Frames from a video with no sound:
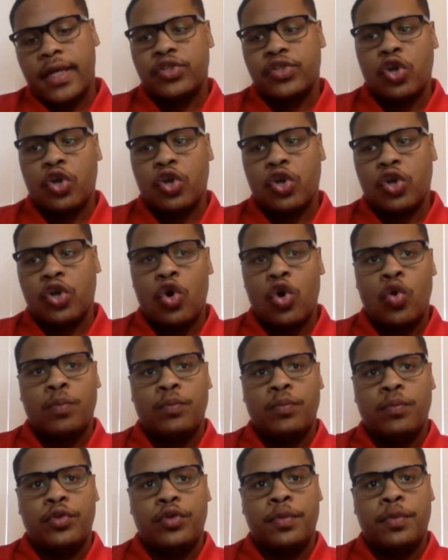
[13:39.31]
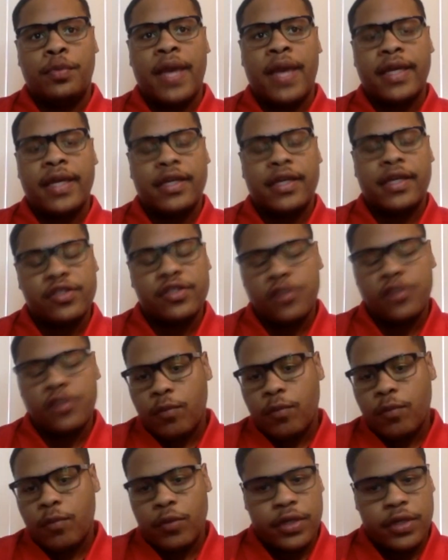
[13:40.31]
So you're back in your
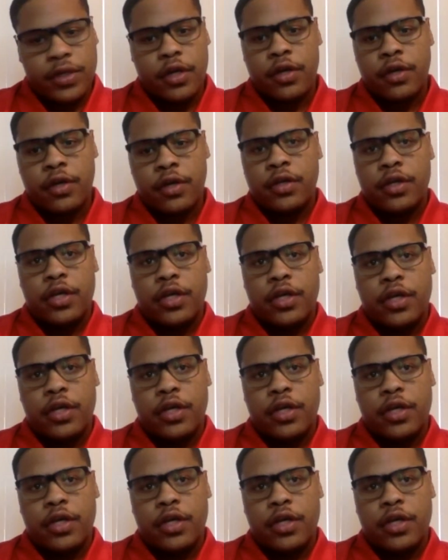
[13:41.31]
sophomore year.